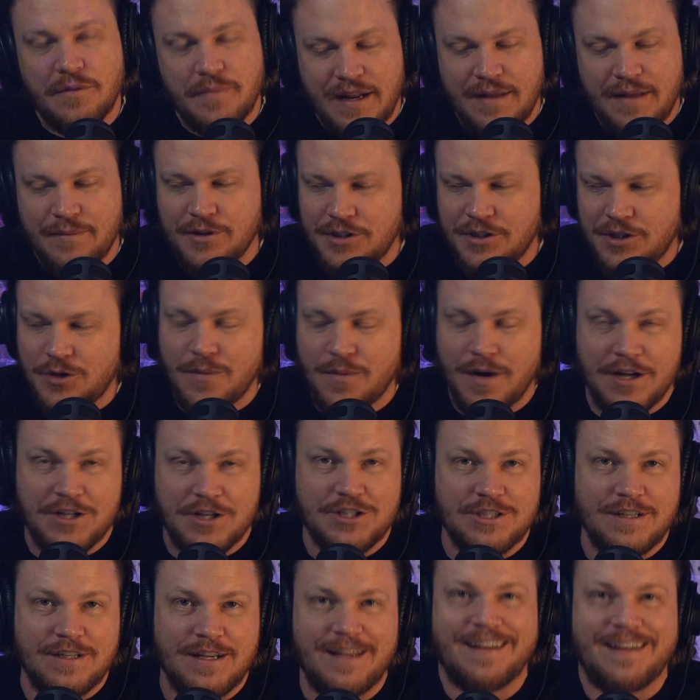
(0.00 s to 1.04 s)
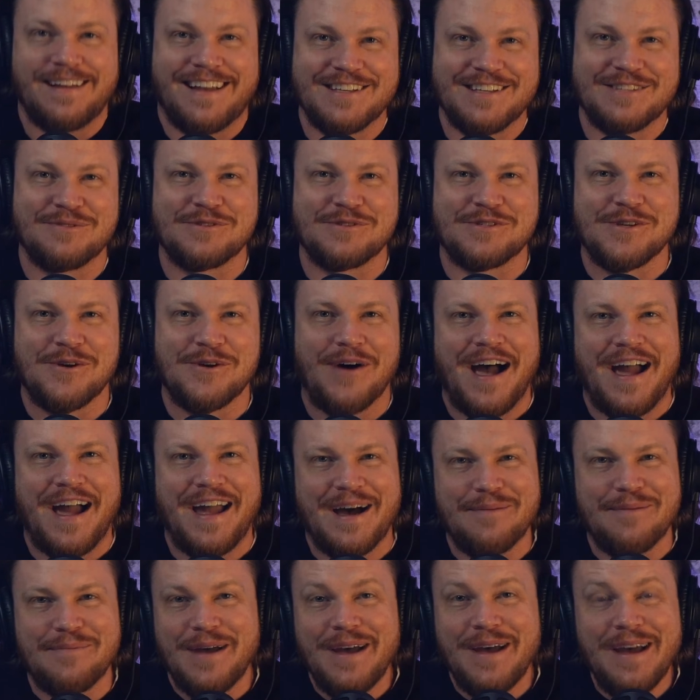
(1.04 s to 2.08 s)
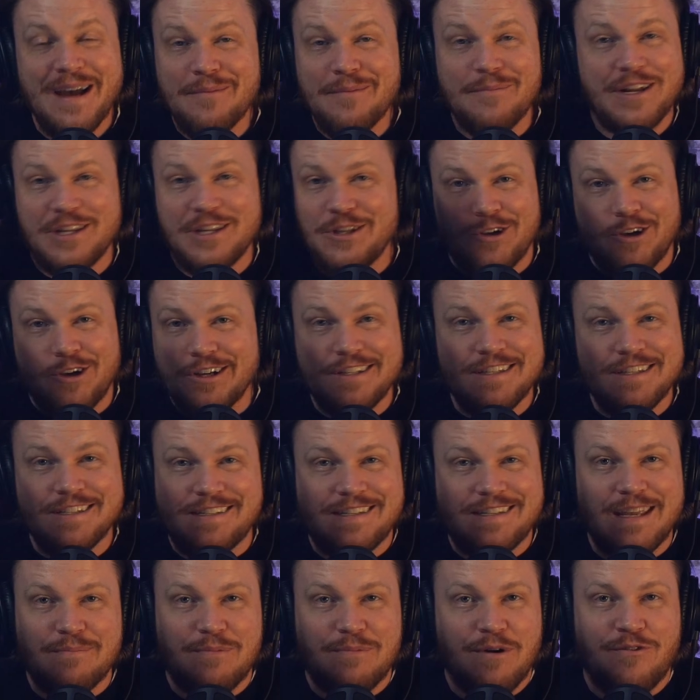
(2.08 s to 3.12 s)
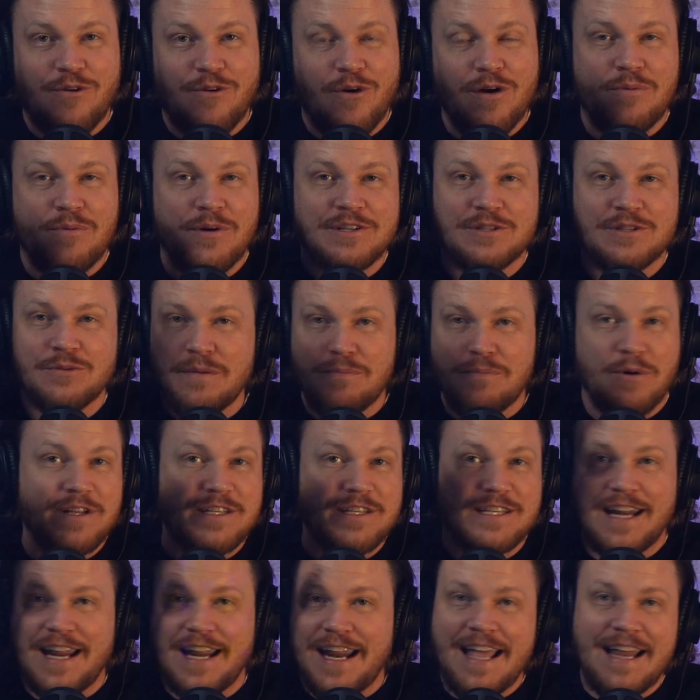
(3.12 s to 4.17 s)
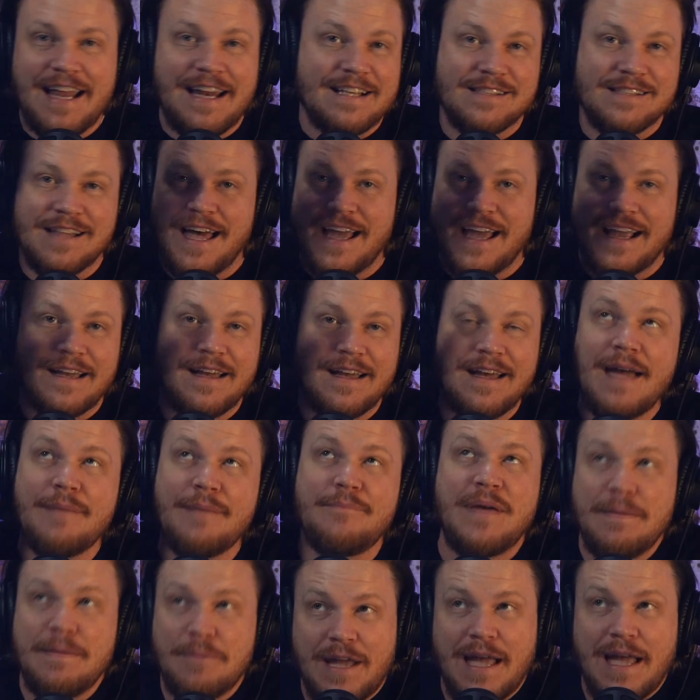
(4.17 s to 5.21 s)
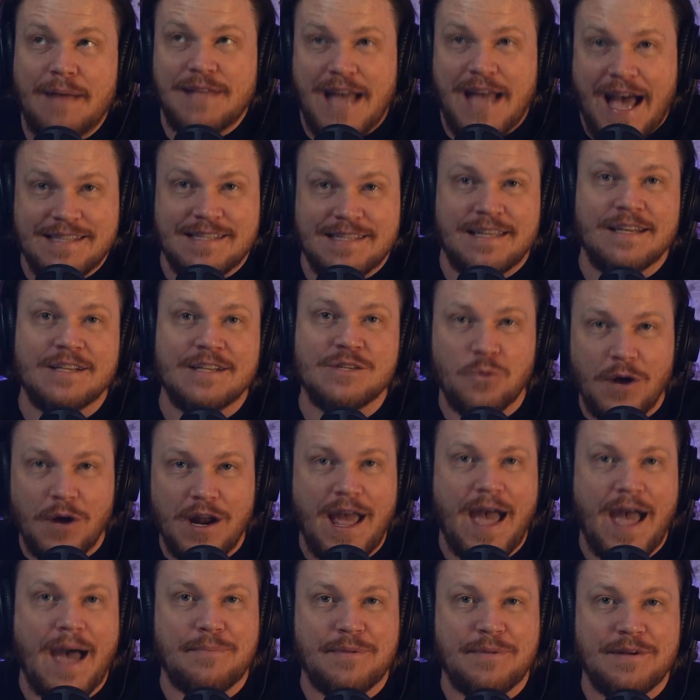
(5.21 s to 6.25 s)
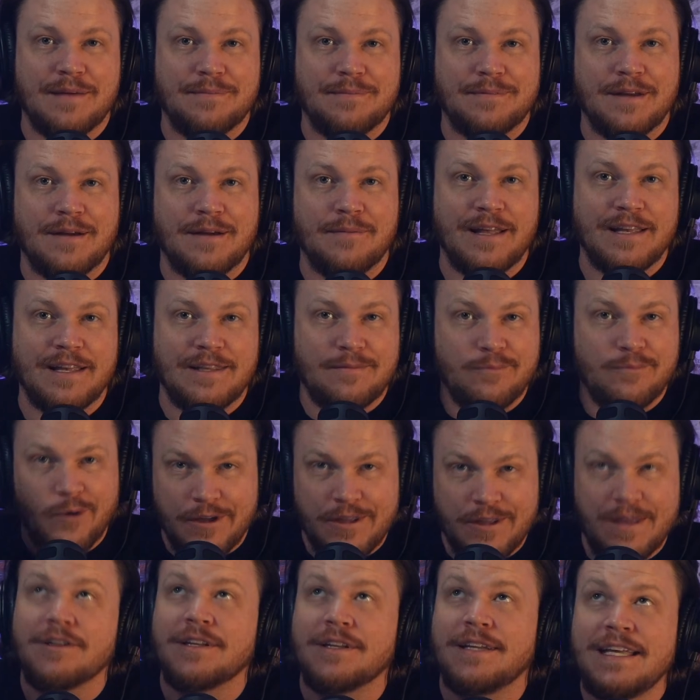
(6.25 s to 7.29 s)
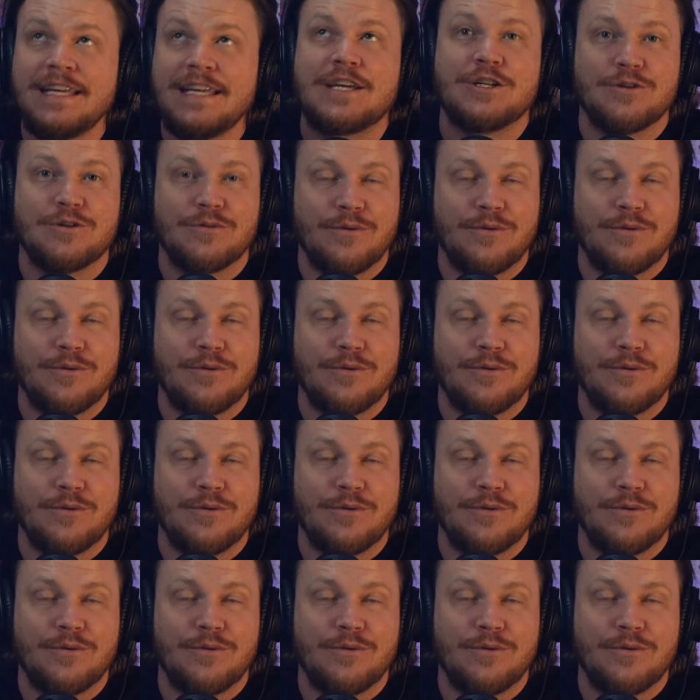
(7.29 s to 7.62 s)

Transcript: been able to do much because it was so high up, but you couldn't see it before we printed. We printed it. It is like people kept asking us what happened up there. I'm like, well, you have a leak in your